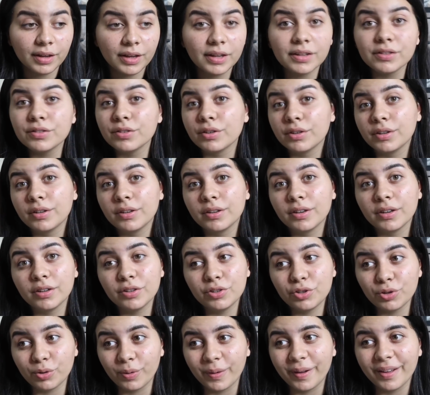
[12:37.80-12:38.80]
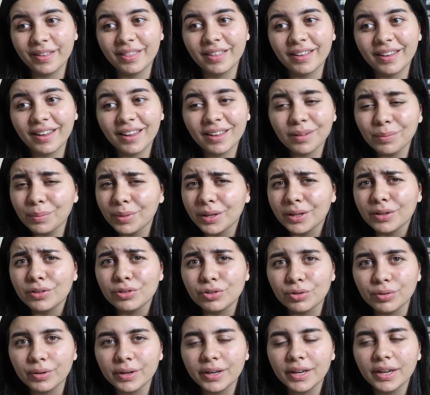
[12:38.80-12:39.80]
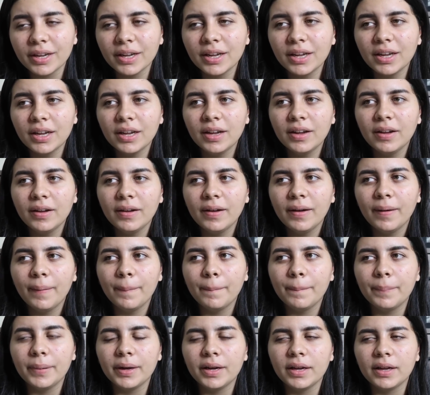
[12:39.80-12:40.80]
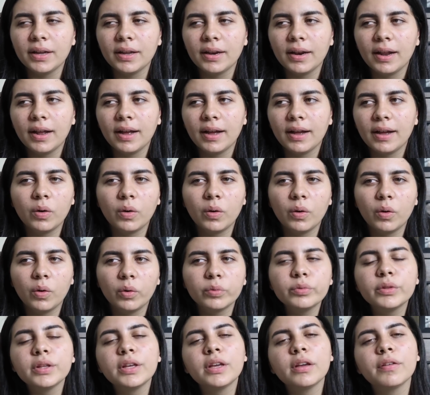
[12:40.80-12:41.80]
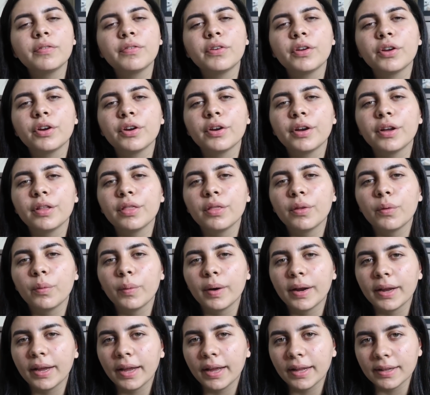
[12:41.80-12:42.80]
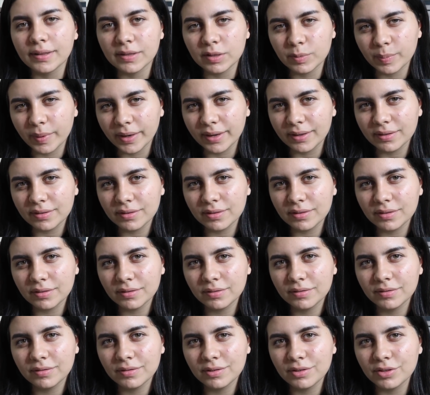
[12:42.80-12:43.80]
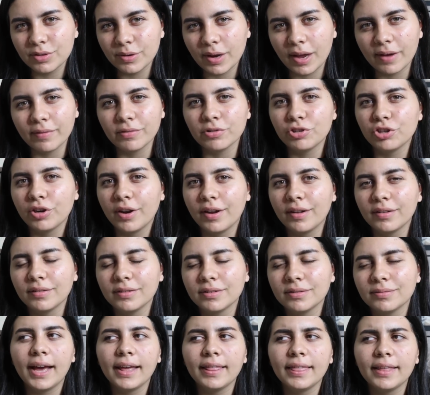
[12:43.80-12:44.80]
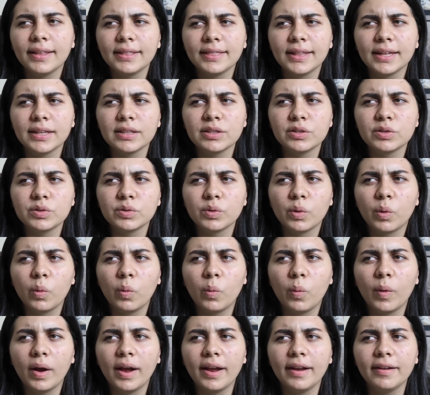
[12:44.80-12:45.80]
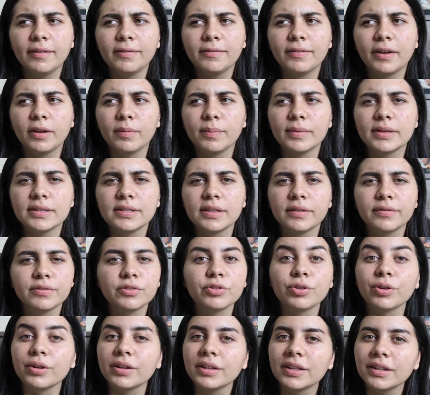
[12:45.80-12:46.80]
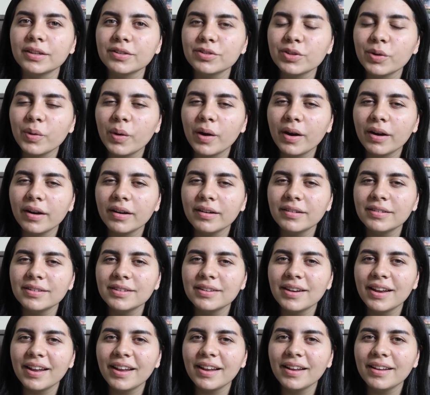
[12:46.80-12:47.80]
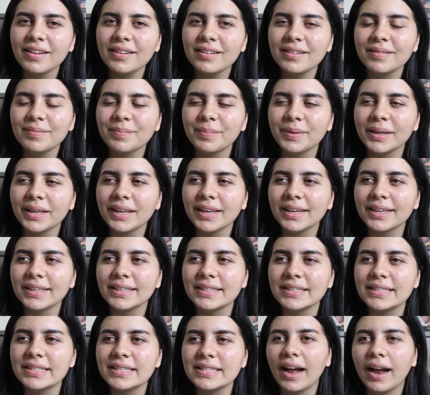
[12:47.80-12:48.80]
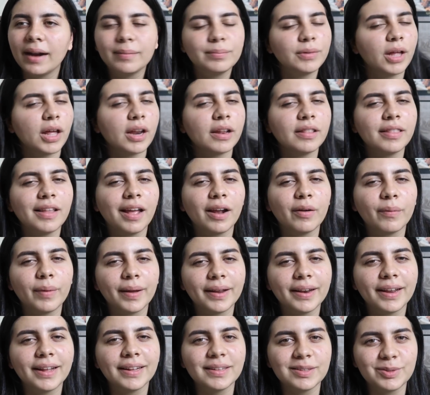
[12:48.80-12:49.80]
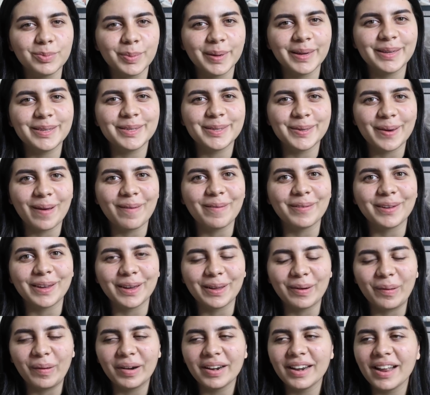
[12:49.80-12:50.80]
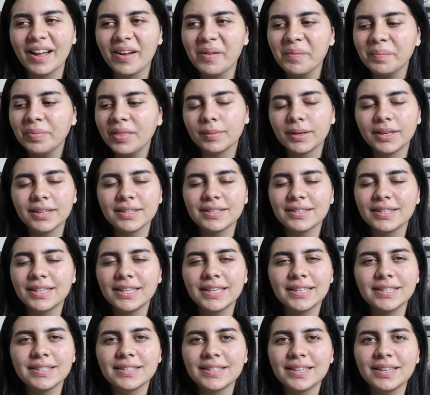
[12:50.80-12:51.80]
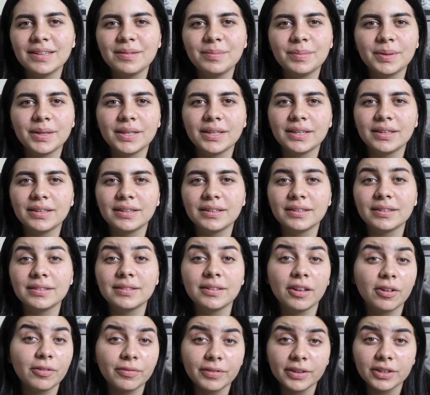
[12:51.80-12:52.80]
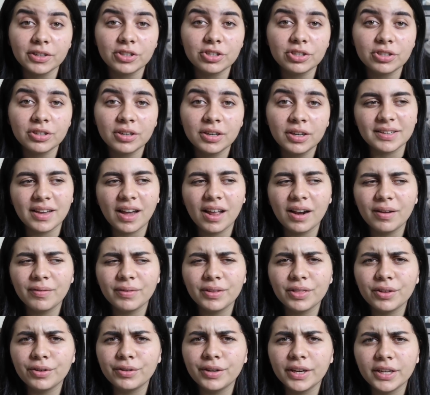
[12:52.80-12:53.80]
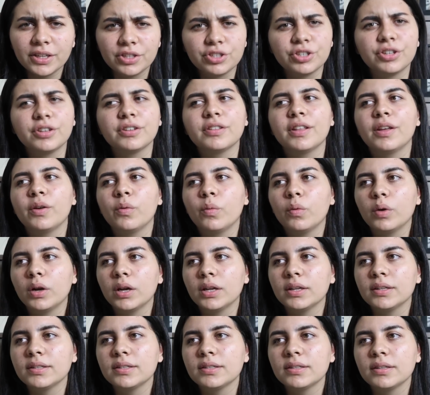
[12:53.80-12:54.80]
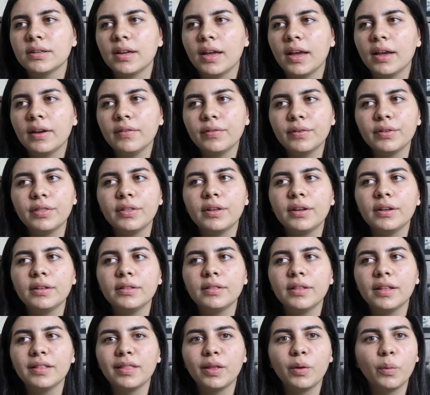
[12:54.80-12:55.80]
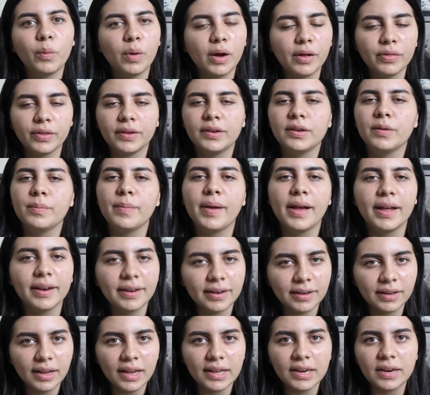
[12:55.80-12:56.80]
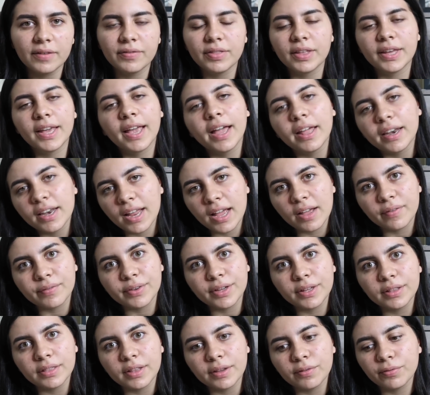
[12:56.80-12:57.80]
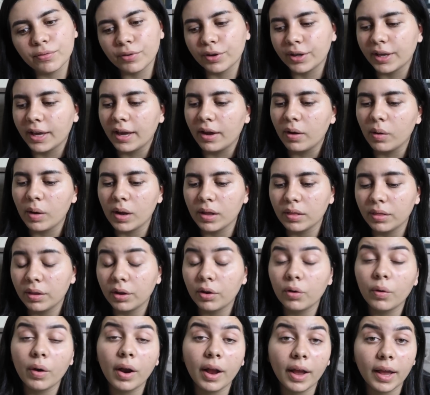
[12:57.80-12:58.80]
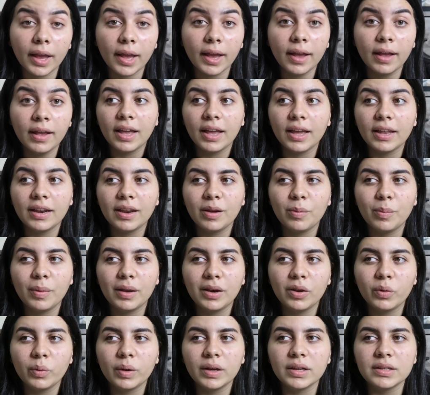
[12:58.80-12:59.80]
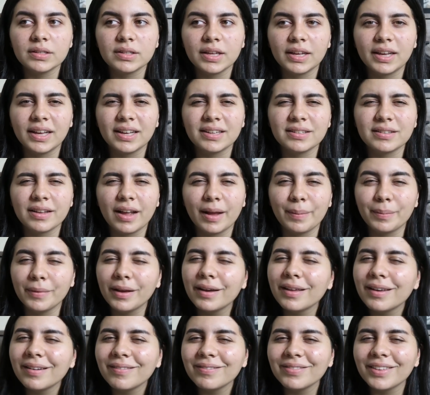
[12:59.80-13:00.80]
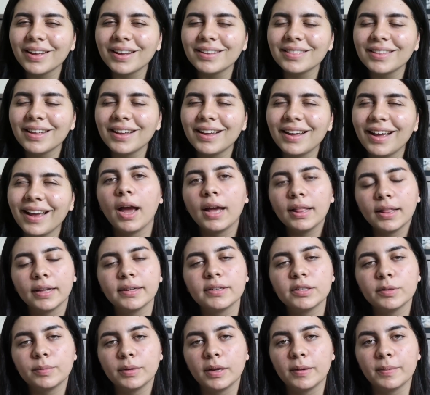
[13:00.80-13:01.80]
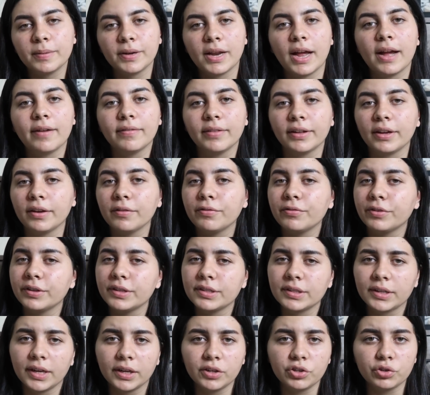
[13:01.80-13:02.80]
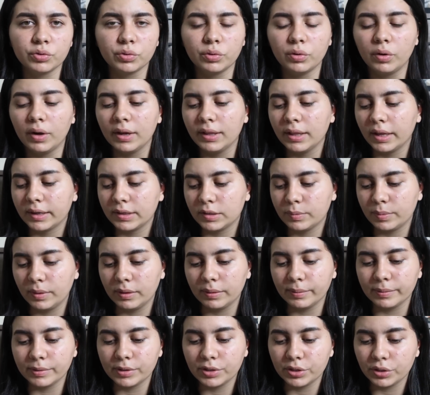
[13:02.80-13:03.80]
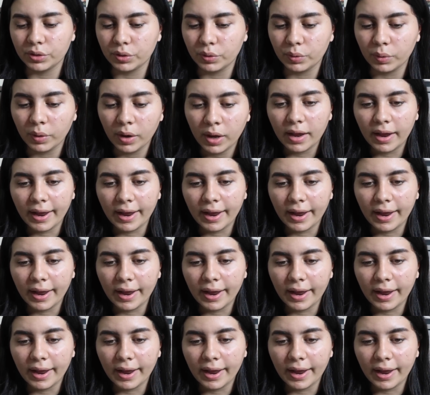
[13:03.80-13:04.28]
kids are a joy, they can be a joy, but only if you're in the right headspace to have a child. I think that's why I found myself struggling so hard today, because I'm not in that right headspace to have a kid right now, because kids can be selfish. It's kind of in their nature. They want everything that they want, they demand it, and if they can't have it, they freak out and they cry. And in many ways, I guess I'm kind of like that. I like to be able to have like a free schedule. I like to be able to